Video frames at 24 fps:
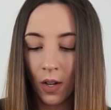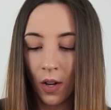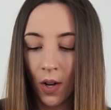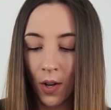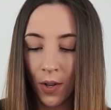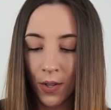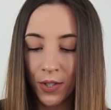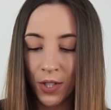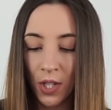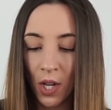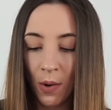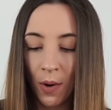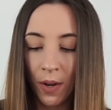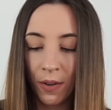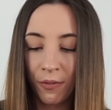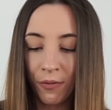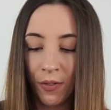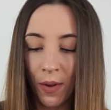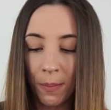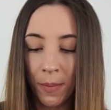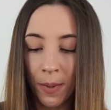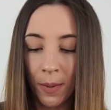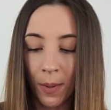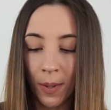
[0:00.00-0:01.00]
Also on
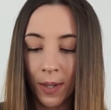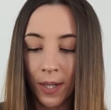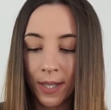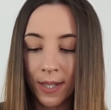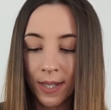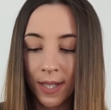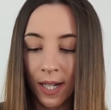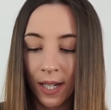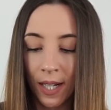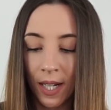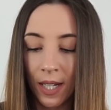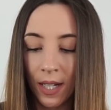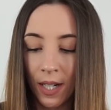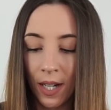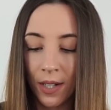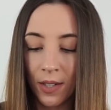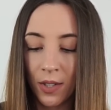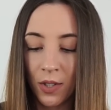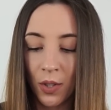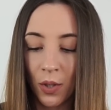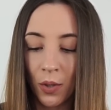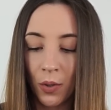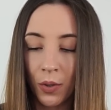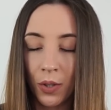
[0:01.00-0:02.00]
February 2nd, I
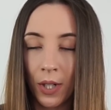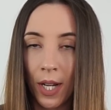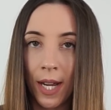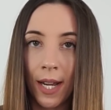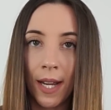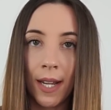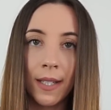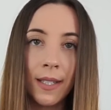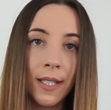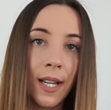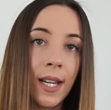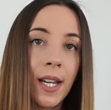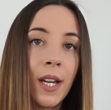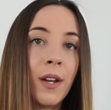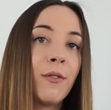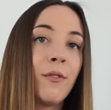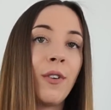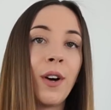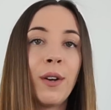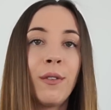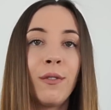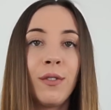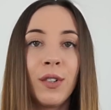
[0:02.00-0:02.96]
sold a Diane von